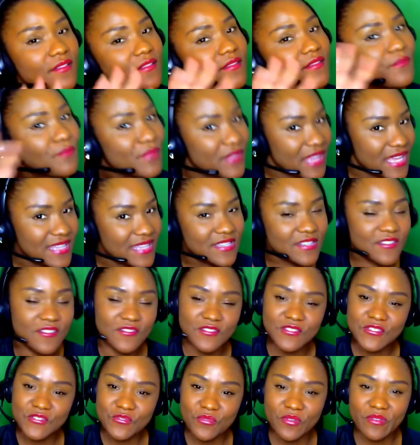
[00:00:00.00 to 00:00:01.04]
but that's another
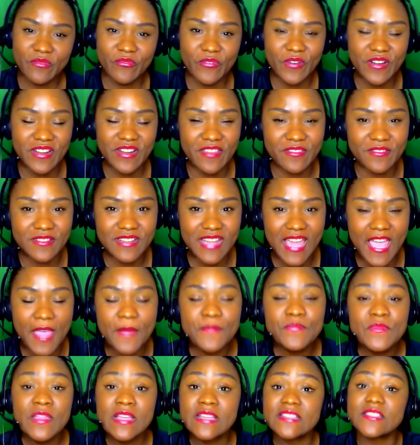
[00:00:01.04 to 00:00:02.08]
story for another day.
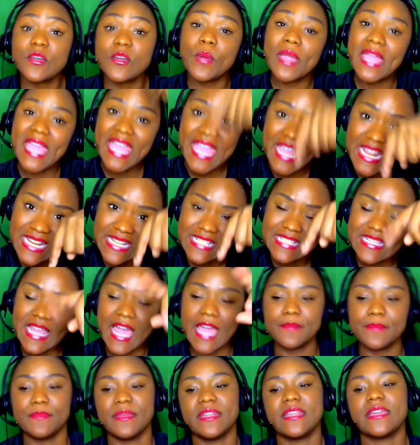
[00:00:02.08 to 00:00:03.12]
So inside
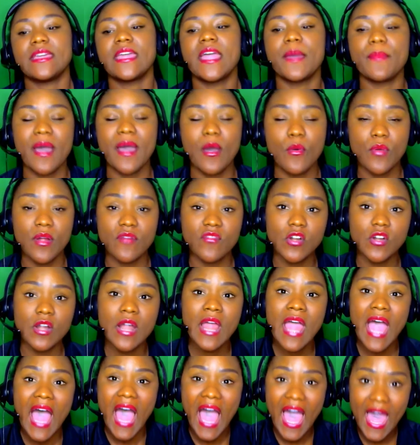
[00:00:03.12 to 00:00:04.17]
Minicam, however,
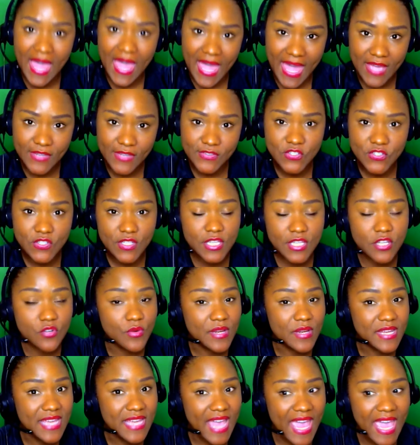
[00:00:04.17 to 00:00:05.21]
I actually
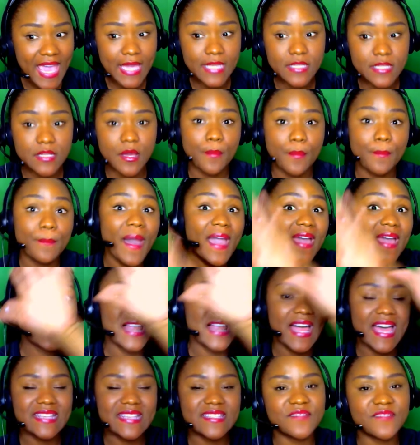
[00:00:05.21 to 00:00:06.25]
create my
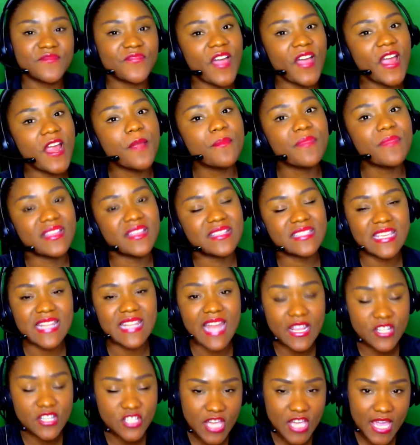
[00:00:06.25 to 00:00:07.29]
class environments and I
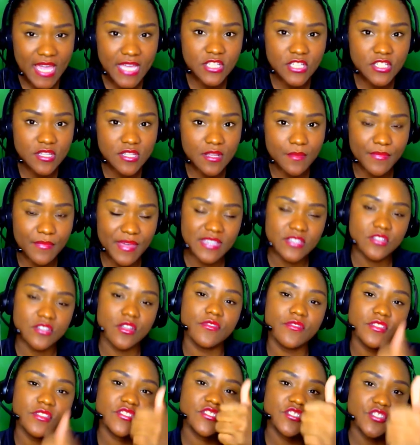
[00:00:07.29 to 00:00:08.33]
change them based on the
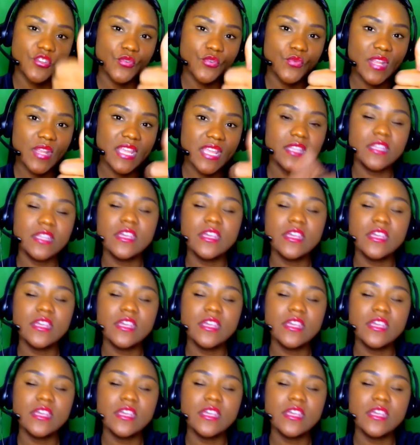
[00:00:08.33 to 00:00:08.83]
student,